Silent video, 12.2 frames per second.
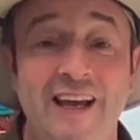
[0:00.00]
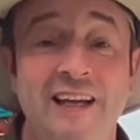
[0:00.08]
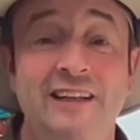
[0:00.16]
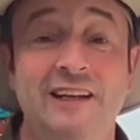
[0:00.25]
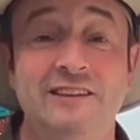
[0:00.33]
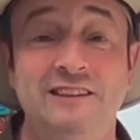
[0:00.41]

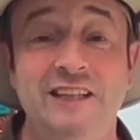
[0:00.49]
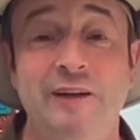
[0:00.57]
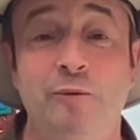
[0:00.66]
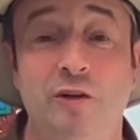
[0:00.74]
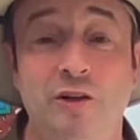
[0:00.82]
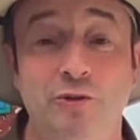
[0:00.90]
Now today we're
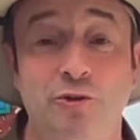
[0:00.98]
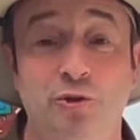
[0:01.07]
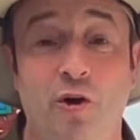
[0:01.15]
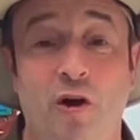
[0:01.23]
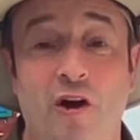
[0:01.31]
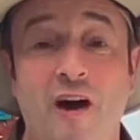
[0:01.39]
going to
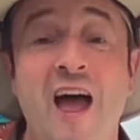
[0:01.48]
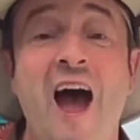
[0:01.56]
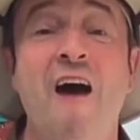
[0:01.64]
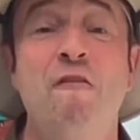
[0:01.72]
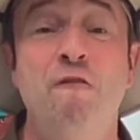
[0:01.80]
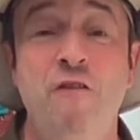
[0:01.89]
draw
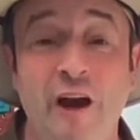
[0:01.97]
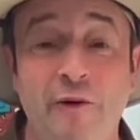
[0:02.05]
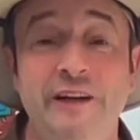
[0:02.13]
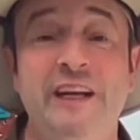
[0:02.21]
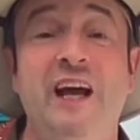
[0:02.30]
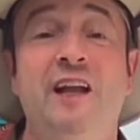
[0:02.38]
a
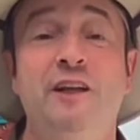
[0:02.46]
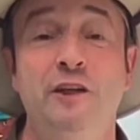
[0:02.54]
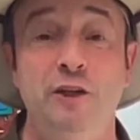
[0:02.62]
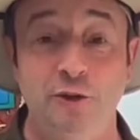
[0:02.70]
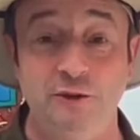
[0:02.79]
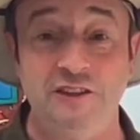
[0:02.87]
very
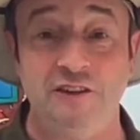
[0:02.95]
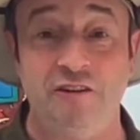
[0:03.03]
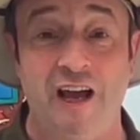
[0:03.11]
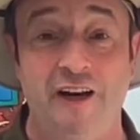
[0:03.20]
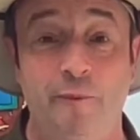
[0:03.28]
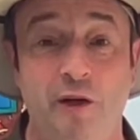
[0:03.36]
elusive
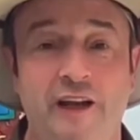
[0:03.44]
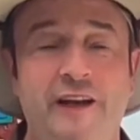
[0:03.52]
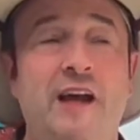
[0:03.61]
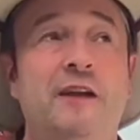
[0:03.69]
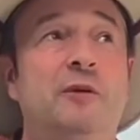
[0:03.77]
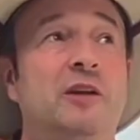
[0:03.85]
animal, an
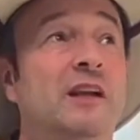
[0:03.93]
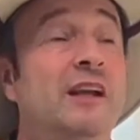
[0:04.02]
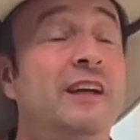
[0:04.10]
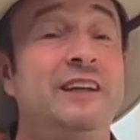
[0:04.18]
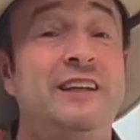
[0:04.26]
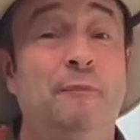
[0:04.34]
animal
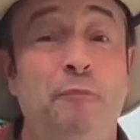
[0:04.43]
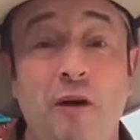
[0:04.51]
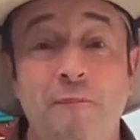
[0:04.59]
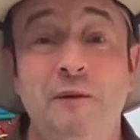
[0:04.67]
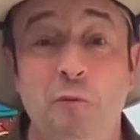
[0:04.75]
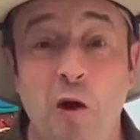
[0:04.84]
you
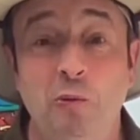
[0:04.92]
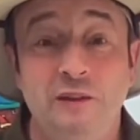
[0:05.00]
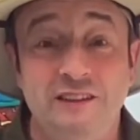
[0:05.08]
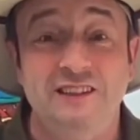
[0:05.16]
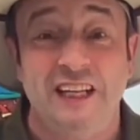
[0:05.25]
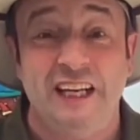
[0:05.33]
probably won't
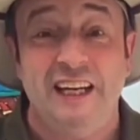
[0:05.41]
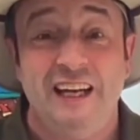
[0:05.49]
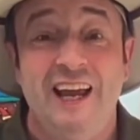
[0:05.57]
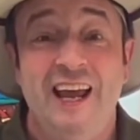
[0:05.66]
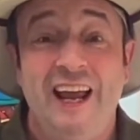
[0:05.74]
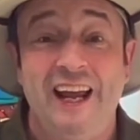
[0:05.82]
see
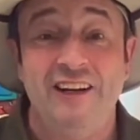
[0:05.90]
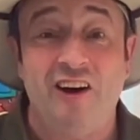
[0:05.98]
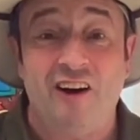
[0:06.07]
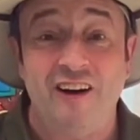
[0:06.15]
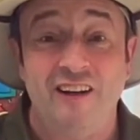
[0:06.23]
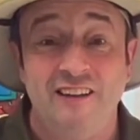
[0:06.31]
in
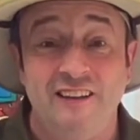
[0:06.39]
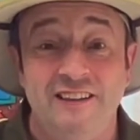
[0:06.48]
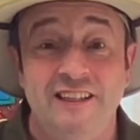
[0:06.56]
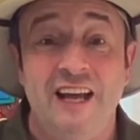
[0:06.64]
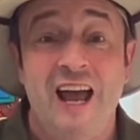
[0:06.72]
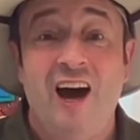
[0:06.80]
Ireland
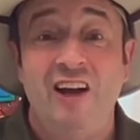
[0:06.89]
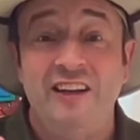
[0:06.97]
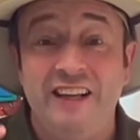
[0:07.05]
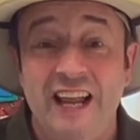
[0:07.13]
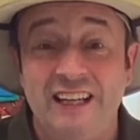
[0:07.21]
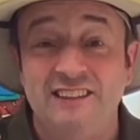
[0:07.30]

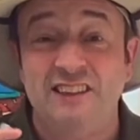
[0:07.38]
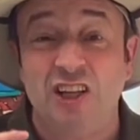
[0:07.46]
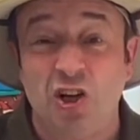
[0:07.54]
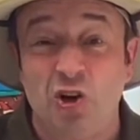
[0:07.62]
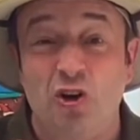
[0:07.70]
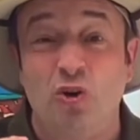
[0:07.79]
unless you
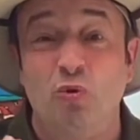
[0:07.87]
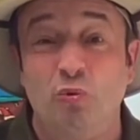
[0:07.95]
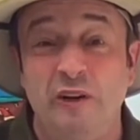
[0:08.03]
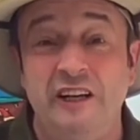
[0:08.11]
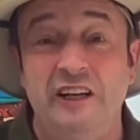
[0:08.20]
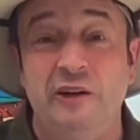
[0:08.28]
look
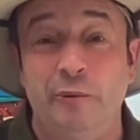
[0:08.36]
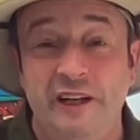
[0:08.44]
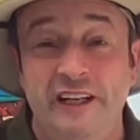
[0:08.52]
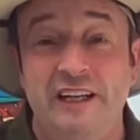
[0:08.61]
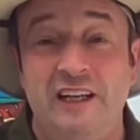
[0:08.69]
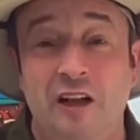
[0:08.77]

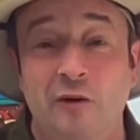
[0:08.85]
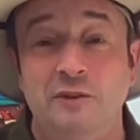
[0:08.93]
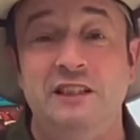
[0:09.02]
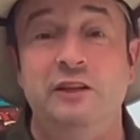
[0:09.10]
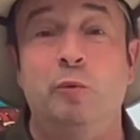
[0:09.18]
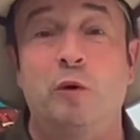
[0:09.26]
really
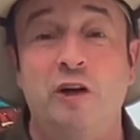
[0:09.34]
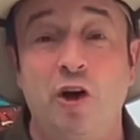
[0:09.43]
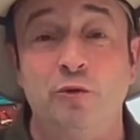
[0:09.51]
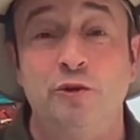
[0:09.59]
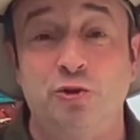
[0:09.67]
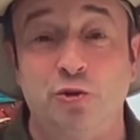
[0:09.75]
closely. We're going to
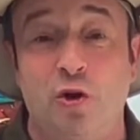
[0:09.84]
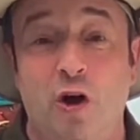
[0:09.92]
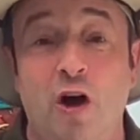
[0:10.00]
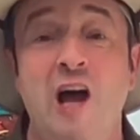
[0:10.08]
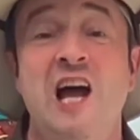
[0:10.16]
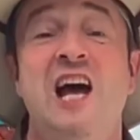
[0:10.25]
draw
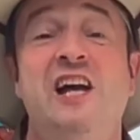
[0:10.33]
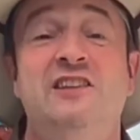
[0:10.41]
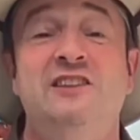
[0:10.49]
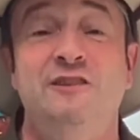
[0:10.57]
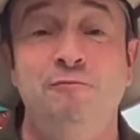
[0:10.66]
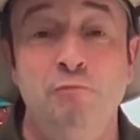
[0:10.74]
a
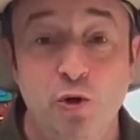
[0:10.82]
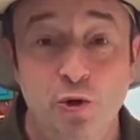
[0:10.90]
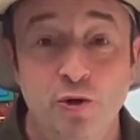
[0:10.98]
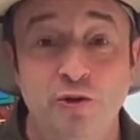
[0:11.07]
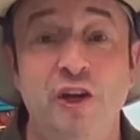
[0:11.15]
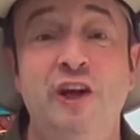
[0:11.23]

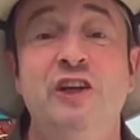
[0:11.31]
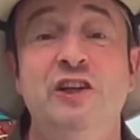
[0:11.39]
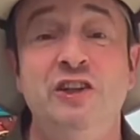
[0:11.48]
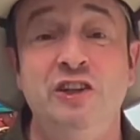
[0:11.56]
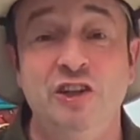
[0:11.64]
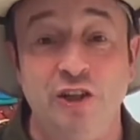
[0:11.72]
smooth
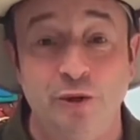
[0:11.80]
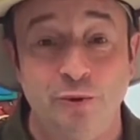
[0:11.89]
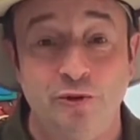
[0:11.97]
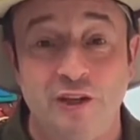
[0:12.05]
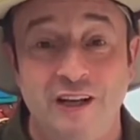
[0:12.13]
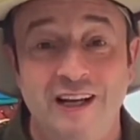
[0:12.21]
newt.
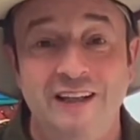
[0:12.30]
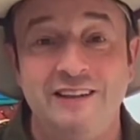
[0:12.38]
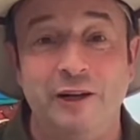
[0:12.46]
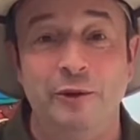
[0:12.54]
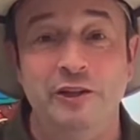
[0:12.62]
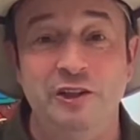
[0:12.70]
Now a
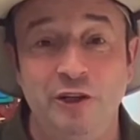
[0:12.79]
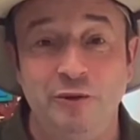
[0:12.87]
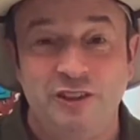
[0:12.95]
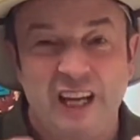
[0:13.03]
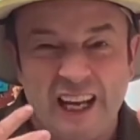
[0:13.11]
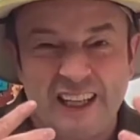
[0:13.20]
newt
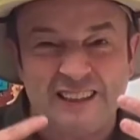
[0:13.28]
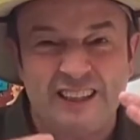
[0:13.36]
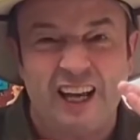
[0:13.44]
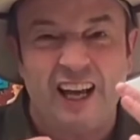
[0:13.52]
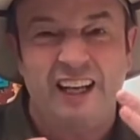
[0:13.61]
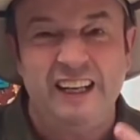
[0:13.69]
is
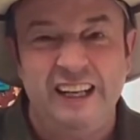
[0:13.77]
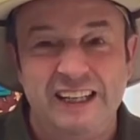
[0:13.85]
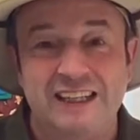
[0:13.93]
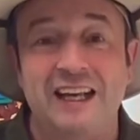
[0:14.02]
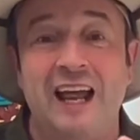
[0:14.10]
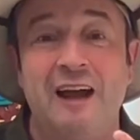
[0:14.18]
a
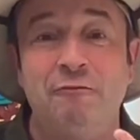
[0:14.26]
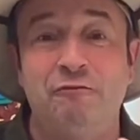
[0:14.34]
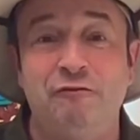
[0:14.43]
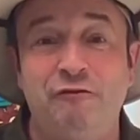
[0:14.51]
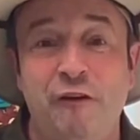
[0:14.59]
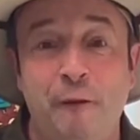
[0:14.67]
little
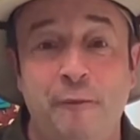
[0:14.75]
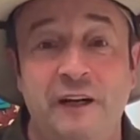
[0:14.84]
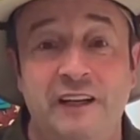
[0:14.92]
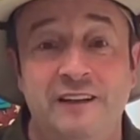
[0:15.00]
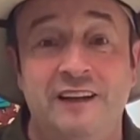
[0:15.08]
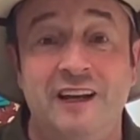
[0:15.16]

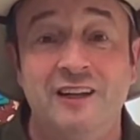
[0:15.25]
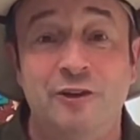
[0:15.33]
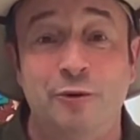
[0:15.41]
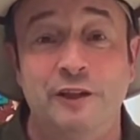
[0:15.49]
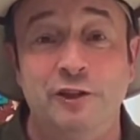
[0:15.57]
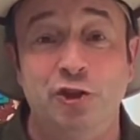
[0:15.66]
amphibian
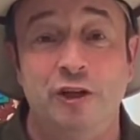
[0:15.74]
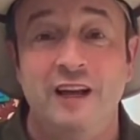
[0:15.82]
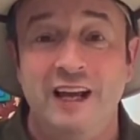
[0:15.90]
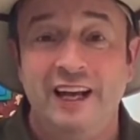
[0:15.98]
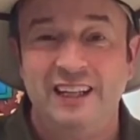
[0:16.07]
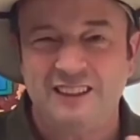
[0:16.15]
creature.
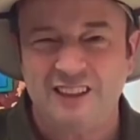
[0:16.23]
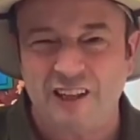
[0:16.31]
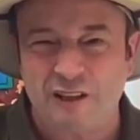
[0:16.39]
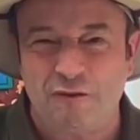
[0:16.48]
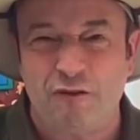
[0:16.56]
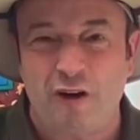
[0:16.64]
It's like a
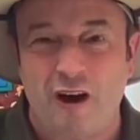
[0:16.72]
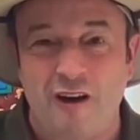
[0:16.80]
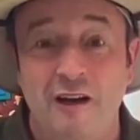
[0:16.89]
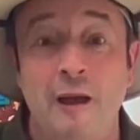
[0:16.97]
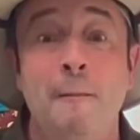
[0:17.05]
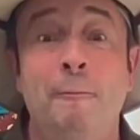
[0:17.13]
frog,
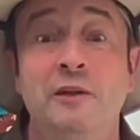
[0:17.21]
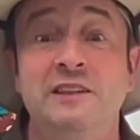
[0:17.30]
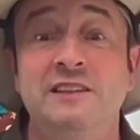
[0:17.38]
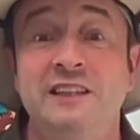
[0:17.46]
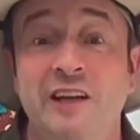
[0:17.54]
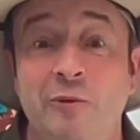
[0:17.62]
but it's
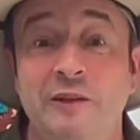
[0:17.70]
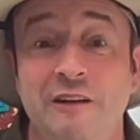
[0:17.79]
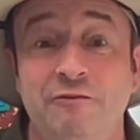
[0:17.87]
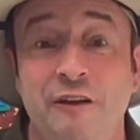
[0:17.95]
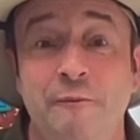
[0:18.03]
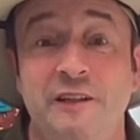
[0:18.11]
the only
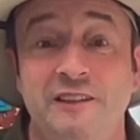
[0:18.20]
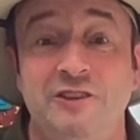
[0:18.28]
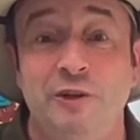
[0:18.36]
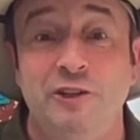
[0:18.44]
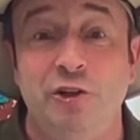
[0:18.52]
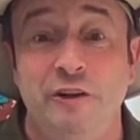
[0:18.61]
amphibious
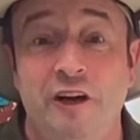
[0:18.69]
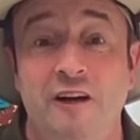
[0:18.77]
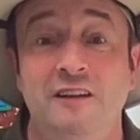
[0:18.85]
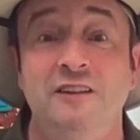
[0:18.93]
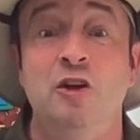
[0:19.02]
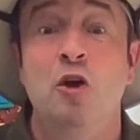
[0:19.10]
creature in
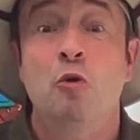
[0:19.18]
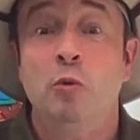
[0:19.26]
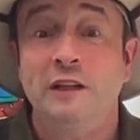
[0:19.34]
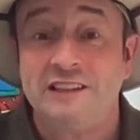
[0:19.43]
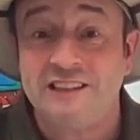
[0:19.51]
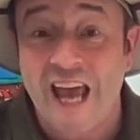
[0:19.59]
Ireland with
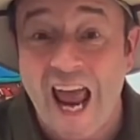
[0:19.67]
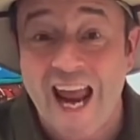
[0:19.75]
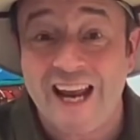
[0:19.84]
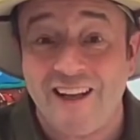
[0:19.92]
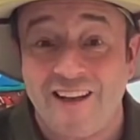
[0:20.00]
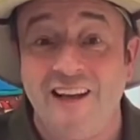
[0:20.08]
a
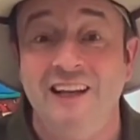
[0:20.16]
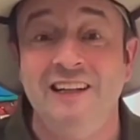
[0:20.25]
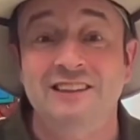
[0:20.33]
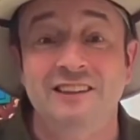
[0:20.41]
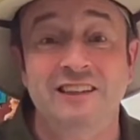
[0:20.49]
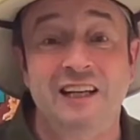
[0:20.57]
tail.
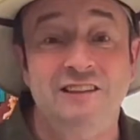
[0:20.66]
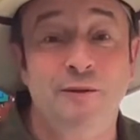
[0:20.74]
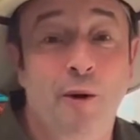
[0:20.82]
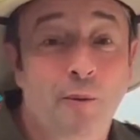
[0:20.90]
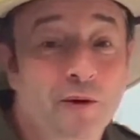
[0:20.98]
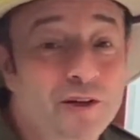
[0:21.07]
So that's
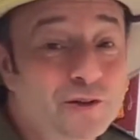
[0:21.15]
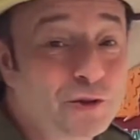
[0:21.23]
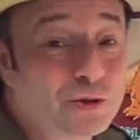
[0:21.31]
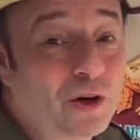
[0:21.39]
what we're going to draw.